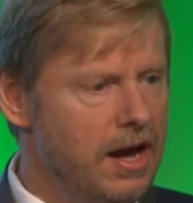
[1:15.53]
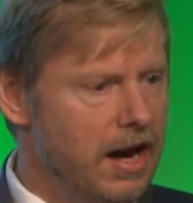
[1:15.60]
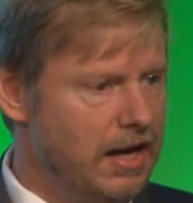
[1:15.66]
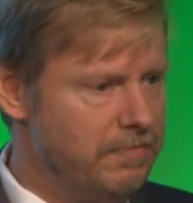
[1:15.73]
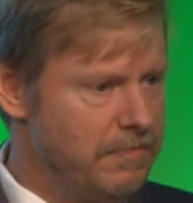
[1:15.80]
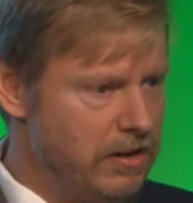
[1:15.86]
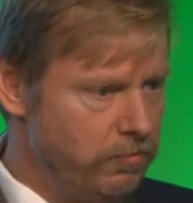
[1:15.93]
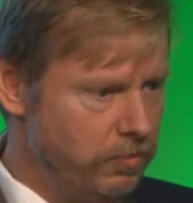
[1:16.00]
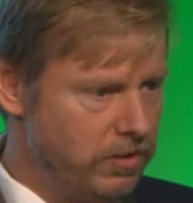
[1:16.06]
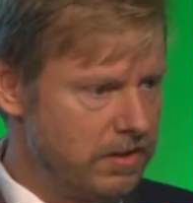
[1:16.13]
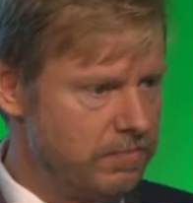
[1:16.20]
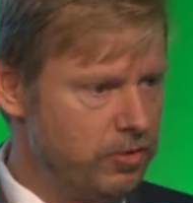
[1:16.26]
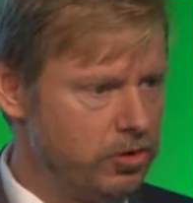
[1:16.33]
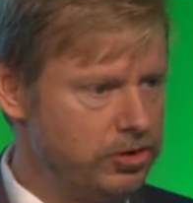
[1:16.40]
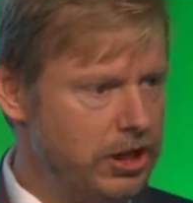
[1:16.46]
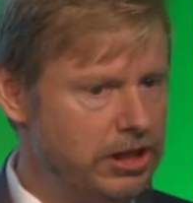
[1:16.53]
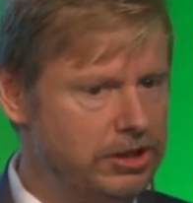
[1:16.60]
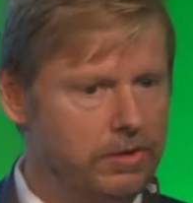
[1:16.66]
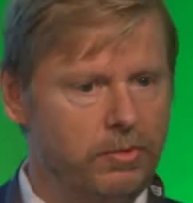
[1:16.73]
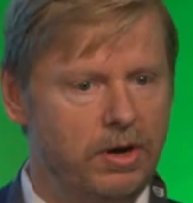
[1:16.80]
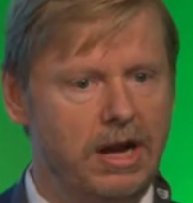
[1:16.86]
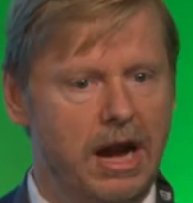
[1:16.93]
And you make one small change
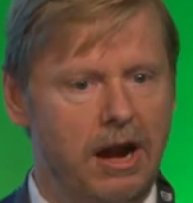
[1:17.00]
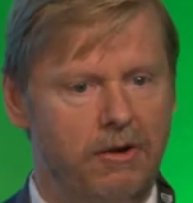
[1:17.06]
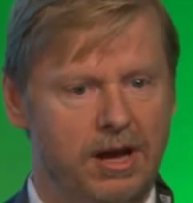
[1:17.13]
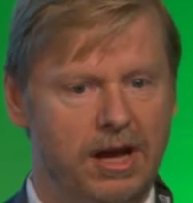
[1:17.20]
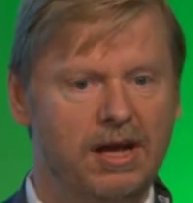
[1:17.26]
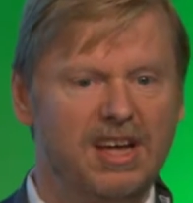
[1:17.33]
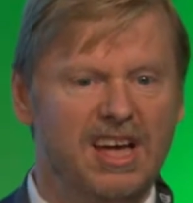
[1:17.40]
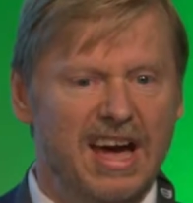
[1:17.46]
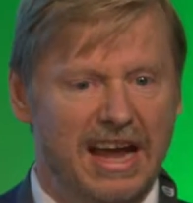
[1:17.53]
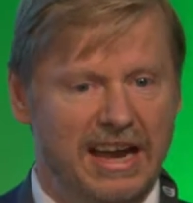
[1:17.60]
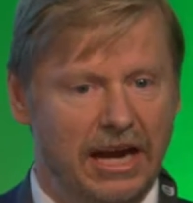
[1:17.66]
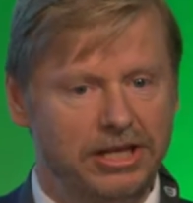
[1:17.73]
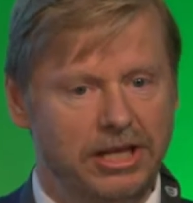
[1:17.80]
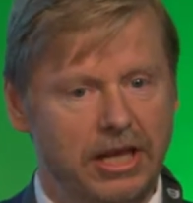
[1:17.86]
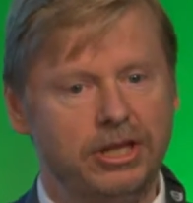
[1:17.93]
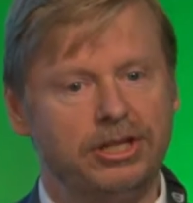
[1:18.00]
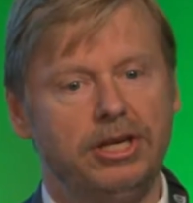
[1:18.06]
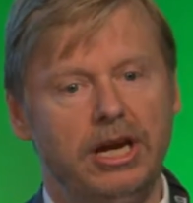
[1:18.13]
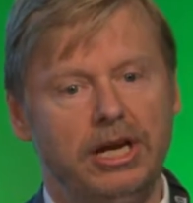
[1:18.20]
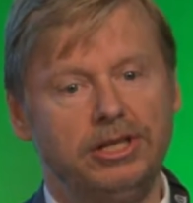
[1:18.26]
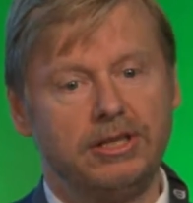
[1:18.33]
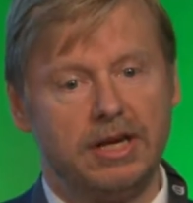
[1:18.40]
in one area, and actually that
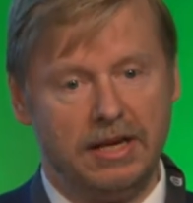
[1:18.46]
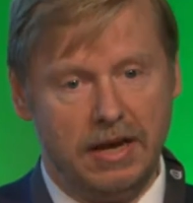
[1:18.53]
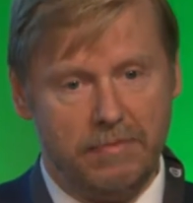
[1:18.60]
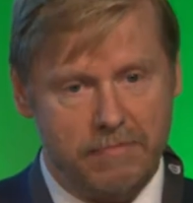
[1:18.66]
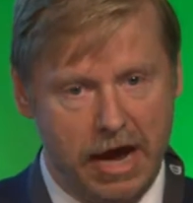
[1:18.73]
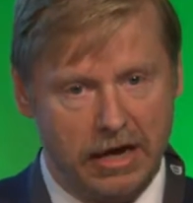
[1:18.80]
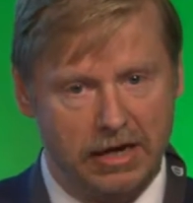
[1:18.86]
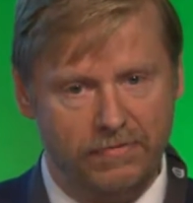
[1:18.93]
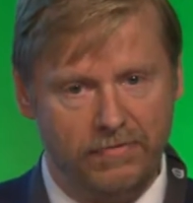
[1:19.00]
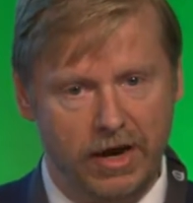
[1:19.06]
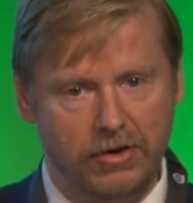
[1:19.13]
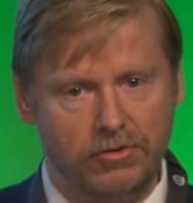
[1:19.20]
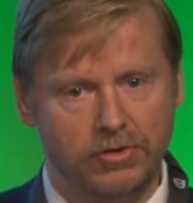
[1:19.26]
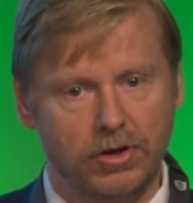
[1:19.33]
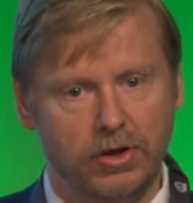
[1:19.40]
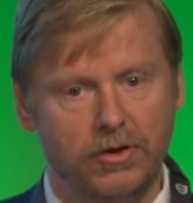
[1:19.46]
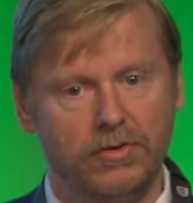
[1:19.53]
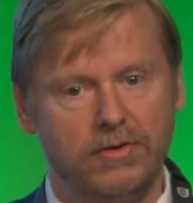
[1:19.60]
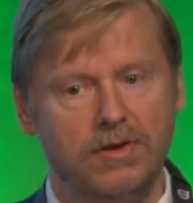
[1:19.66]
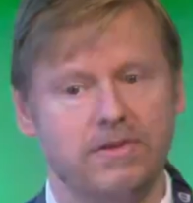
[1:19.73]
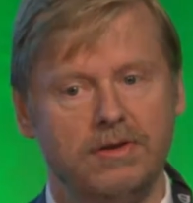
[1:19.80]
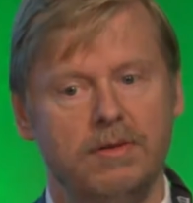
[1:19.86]
change can get magnified through the whole
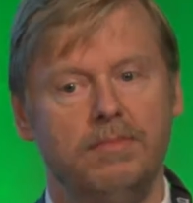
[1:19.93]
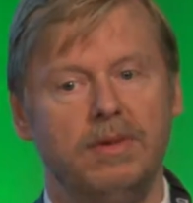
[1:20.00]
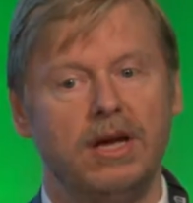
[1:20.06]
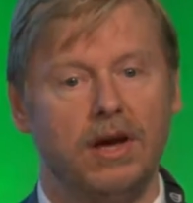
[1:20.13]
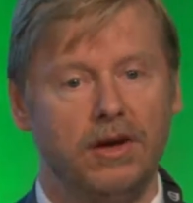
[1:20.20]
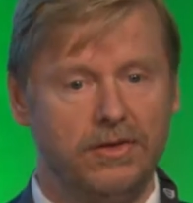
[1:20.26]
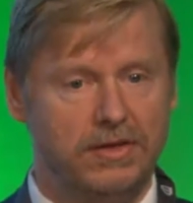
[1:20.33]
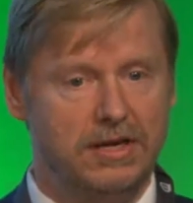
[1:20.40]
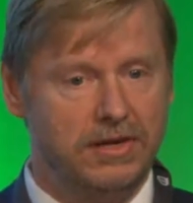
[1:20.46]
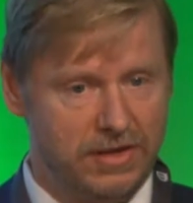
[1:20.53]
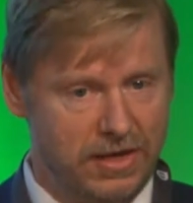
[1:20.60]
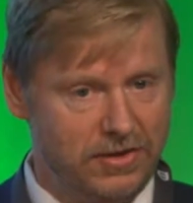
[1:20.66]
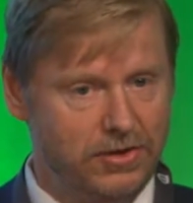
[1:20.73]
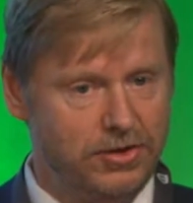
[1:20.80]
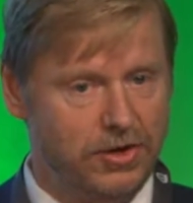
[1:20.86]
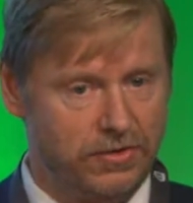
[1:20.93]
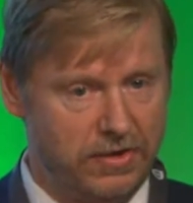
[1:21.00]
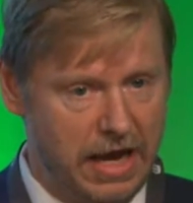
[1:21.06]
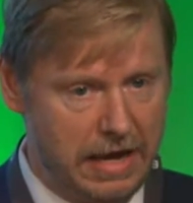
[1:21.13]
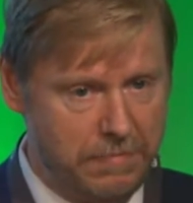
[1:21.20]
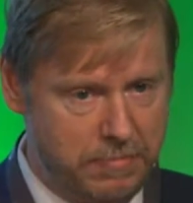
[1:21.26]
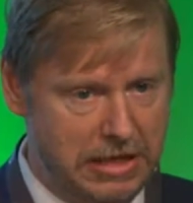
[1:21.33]
system, because this isn't just
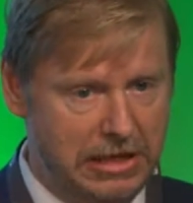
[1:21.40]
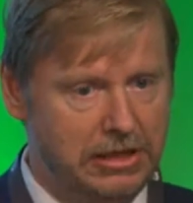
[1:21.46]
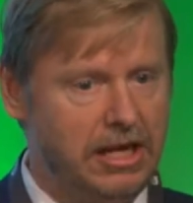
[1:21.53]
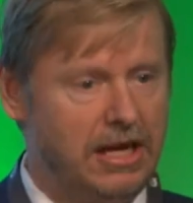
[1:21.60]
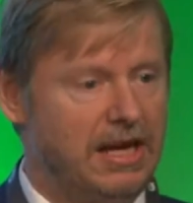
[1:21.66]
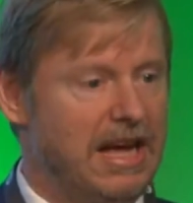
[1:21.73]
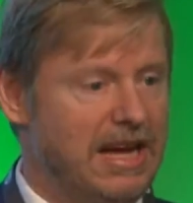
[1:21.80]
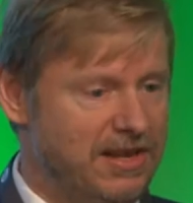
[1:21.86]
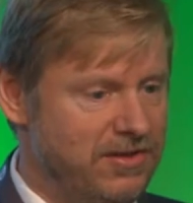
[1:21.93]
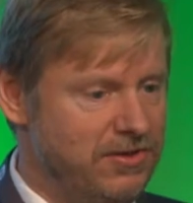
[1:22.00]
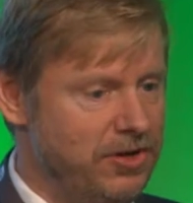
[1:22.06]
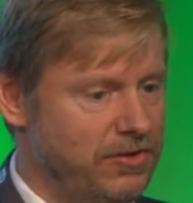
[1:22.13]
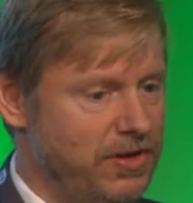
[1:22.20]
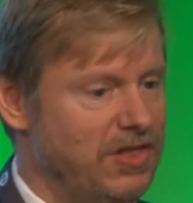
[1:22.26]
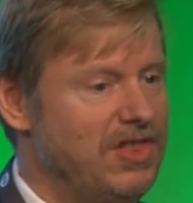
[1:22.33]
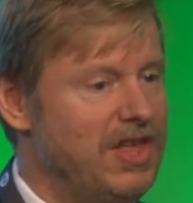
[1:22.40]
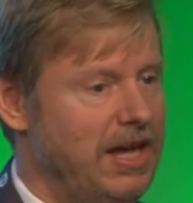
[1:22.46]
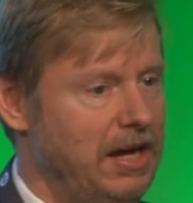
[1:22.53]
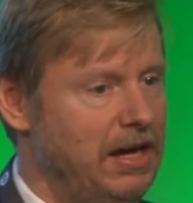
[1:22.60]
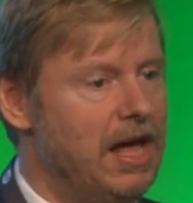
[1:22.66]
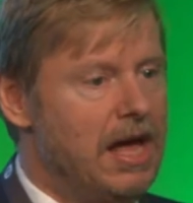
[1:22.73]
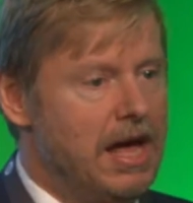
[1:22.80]
a building, it isn't just a
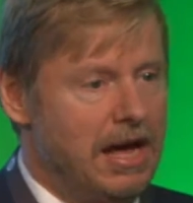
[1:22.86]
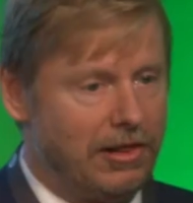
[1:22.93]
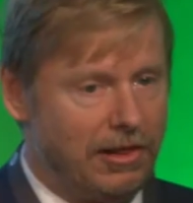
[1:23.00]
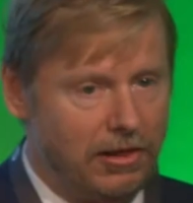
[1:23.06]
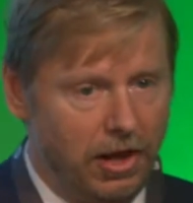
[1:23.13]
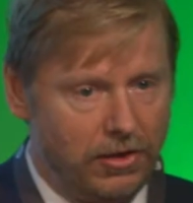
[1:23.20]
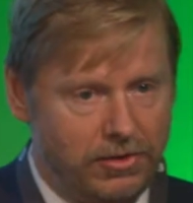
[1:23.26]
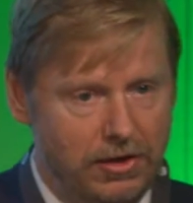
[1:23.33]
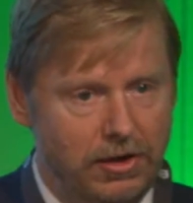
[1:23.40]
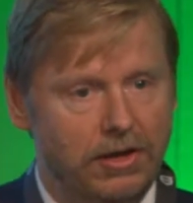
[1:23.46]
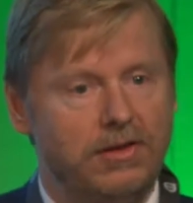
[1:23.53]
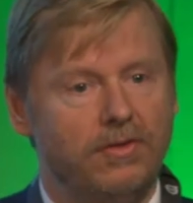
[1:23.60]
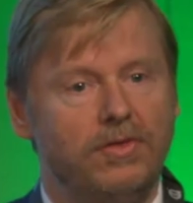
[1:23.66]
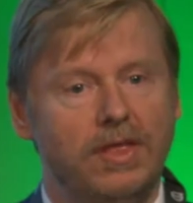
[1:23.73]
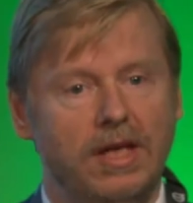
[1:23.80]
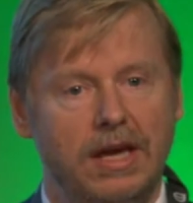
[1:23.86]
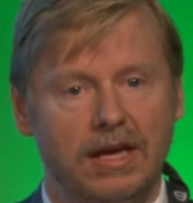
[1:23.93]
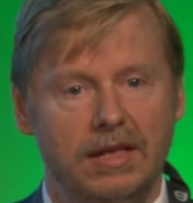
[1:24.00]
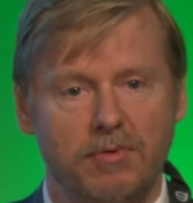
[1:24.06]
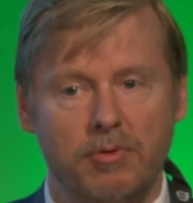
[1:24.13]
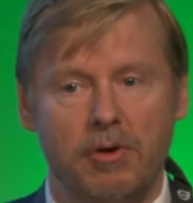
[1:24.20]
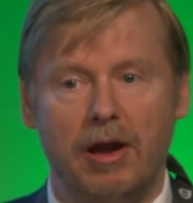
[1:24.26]
thing, it's lots and lots of
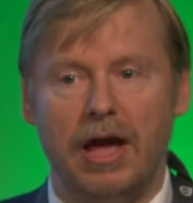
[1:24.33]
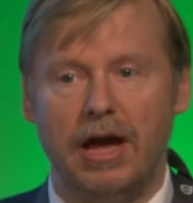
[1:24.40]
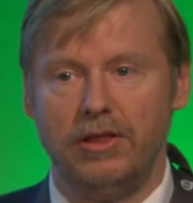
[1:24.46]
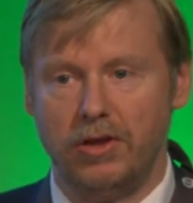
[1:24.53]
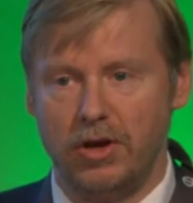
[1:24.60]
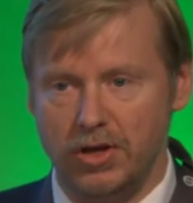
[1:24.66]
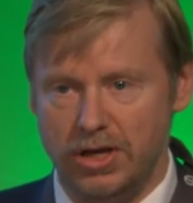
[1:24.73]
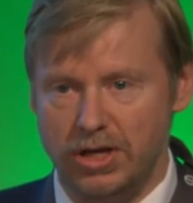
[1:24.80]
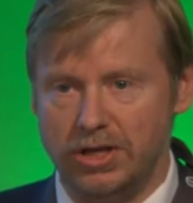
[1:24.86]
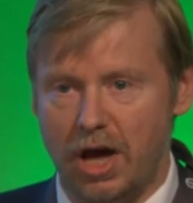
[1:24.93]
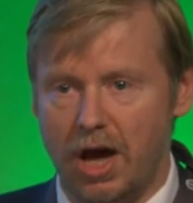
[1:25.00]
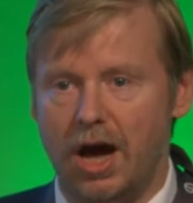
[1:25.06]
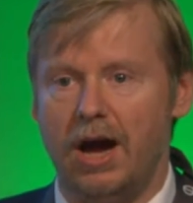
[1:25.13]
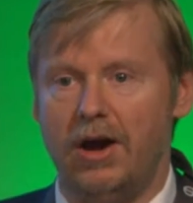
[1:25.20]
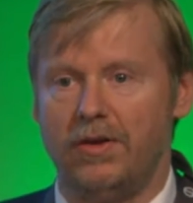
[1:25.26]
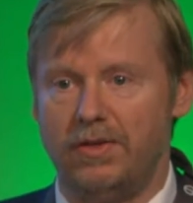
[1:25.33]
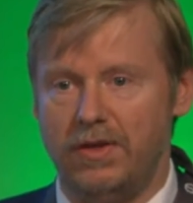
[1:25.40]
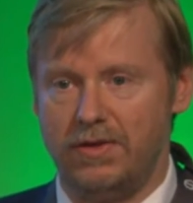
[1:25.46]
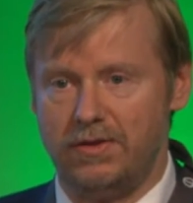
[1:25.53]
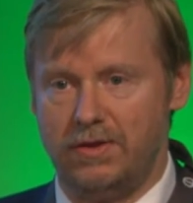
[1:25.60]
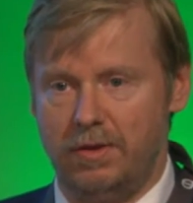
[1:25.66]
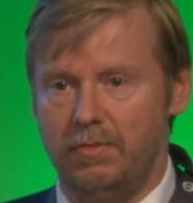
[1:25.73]
things, but we rely on the entire
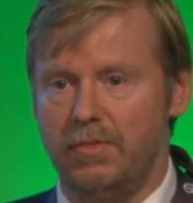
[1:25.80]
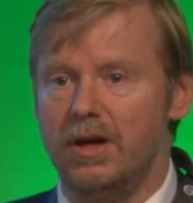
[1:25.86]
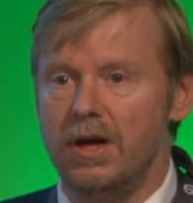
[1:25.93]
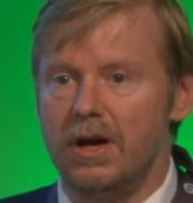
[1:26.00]
system